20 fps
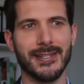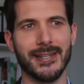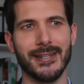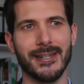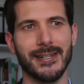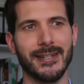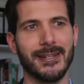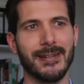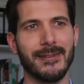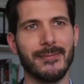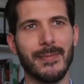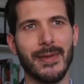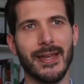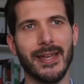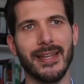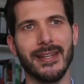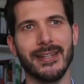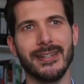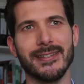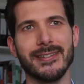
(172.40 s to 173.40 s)

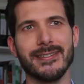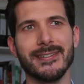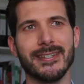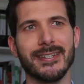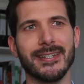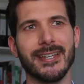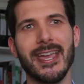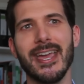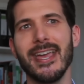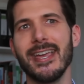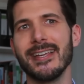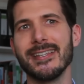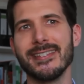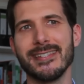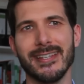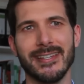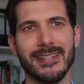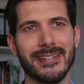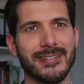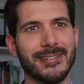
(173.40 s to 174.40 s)
and
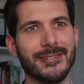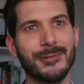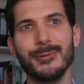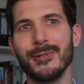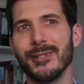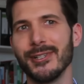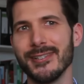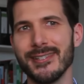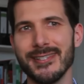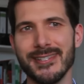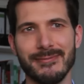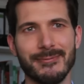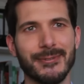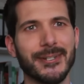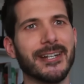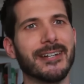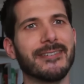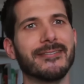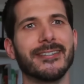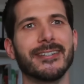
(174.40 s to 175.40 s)
cakes and noodles,
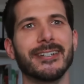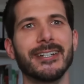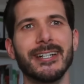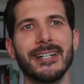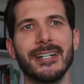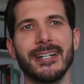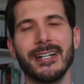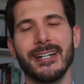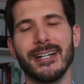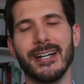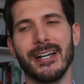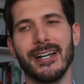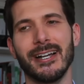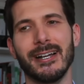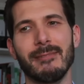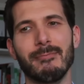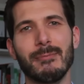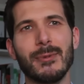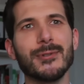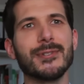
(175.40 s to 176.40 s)
whatever,
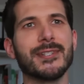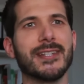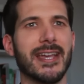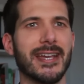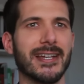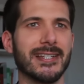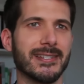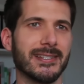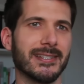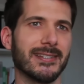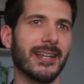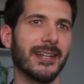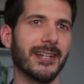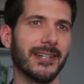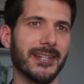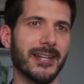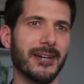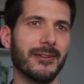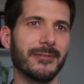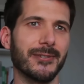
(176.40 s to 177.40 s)
most eggs that
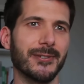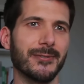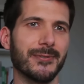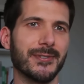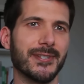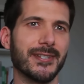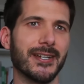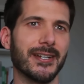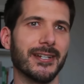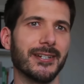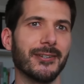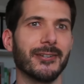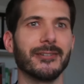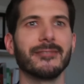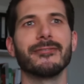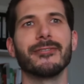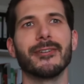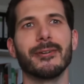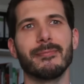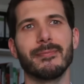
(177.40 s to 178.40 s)
are now used are not
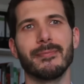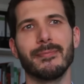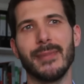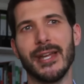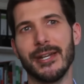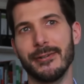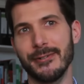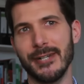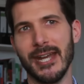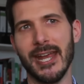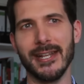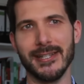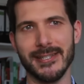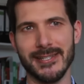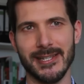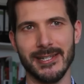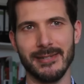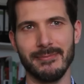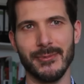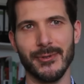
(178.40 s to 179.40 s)
from battery
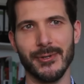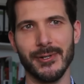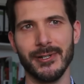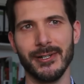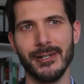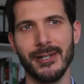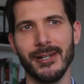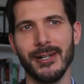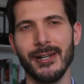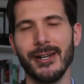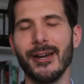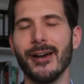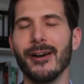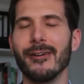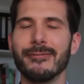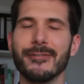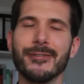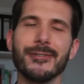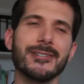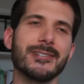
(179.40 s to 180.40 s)
hens anymore.
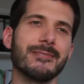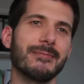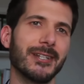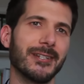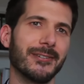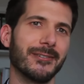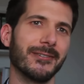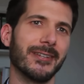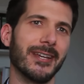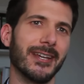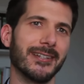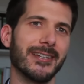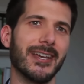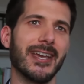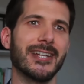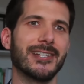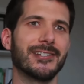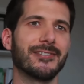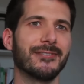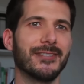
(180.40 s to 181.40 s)
Of course, we know that
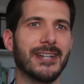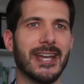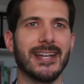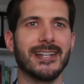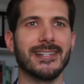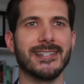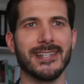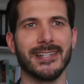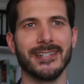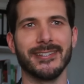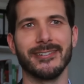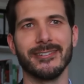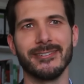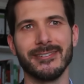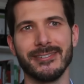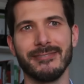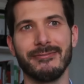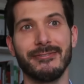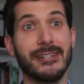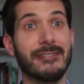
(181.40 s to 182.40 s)
cage-free hens are not
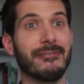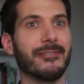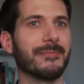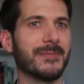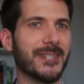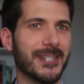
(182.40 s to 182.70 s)
free from